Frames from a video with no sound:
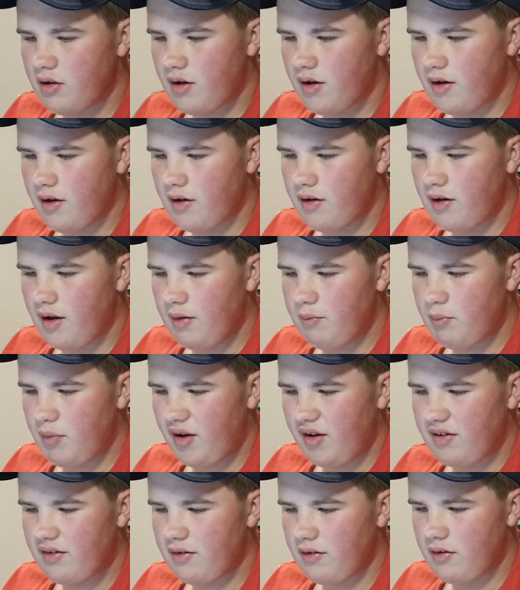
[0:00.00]
uh,
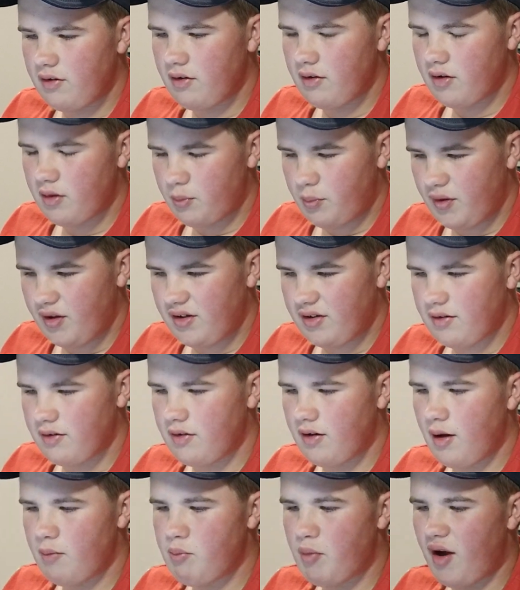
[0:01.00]
debated, debated
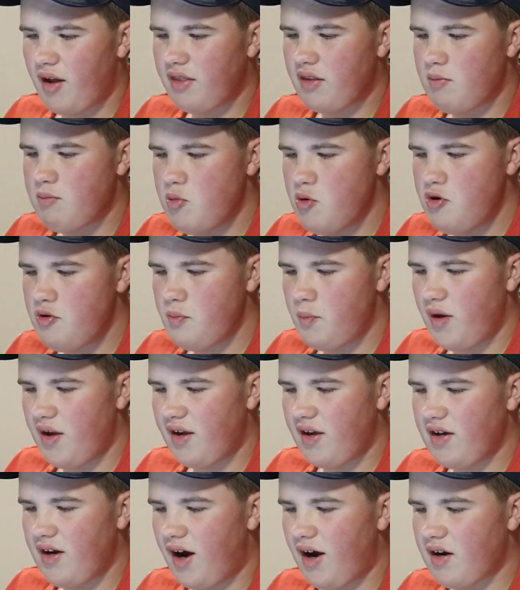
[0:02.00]
about the moon being
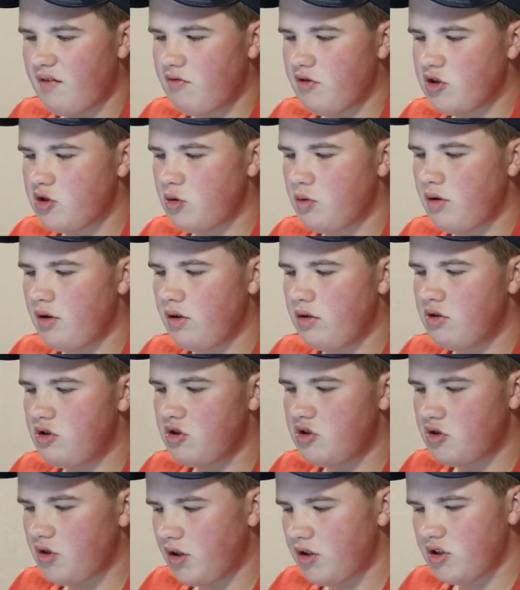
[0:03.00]
an artificial
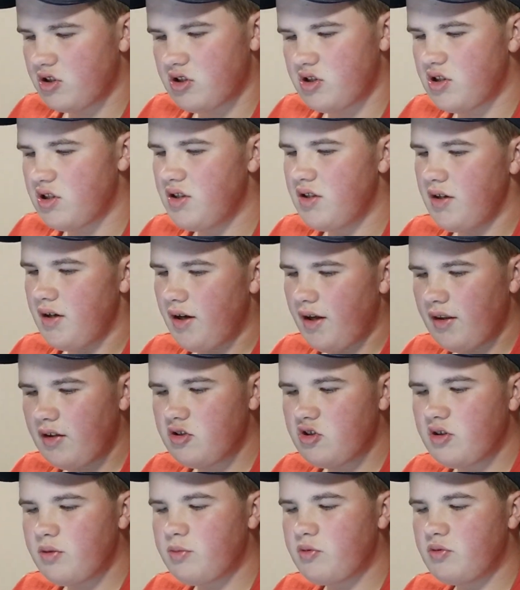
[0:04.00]
construction, and the
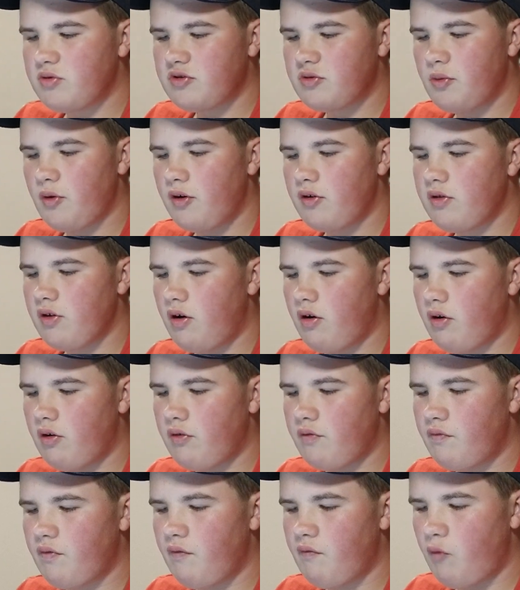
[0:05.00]
script was worked on
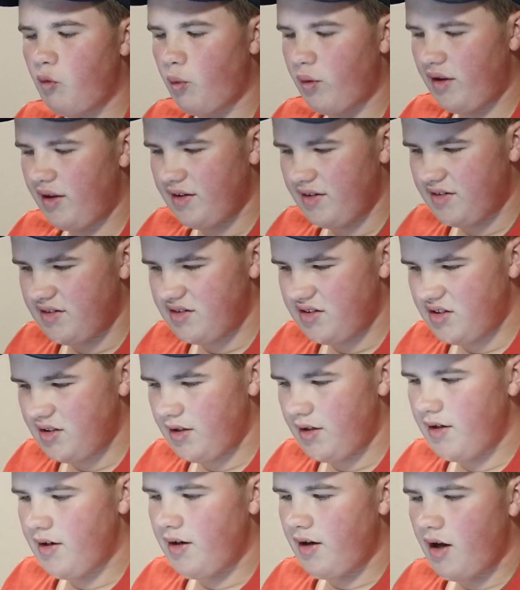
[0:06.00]
for four years.
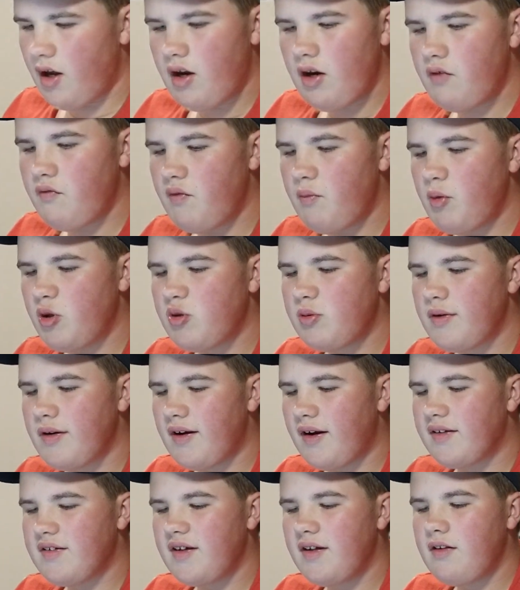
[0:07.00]
November
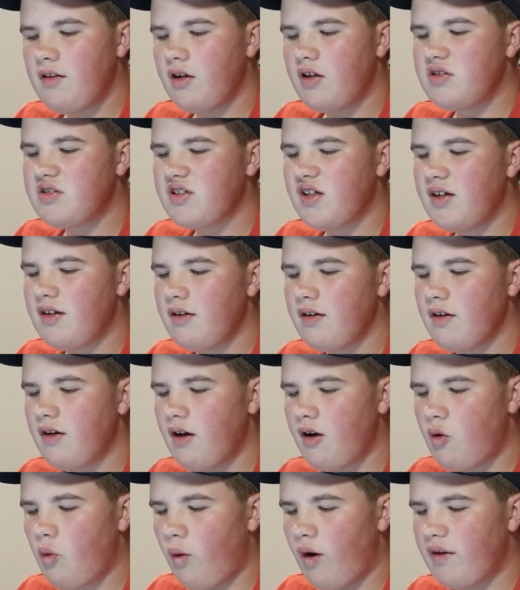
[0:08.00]
2019, Lionsgate
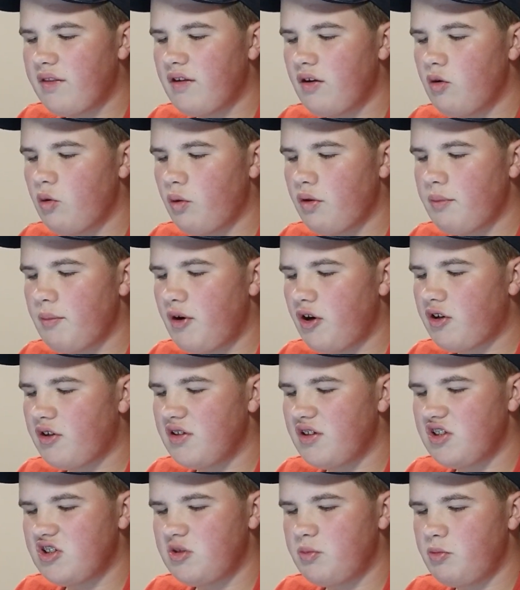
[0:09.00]
acquired the North American
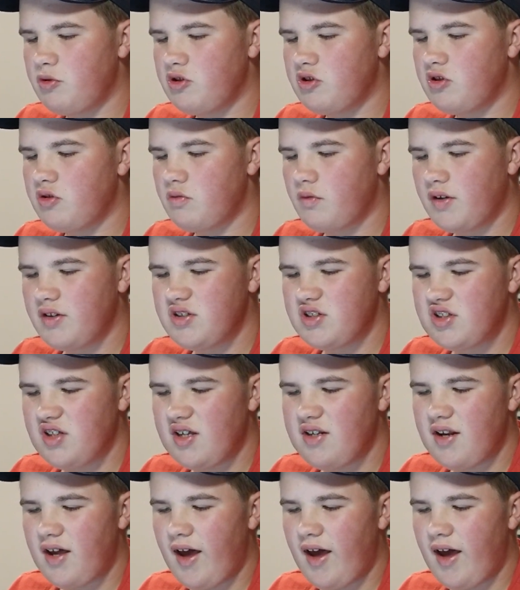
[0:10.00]
distribution rights and